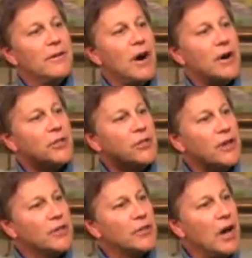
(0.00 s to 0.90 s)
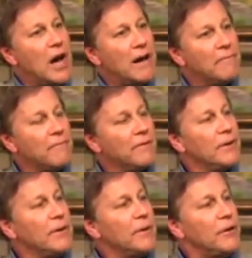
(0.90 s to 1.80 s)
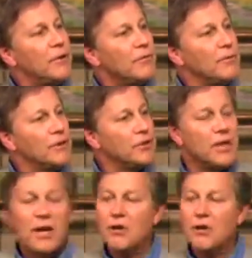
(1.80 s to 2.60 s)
our son's life, through this.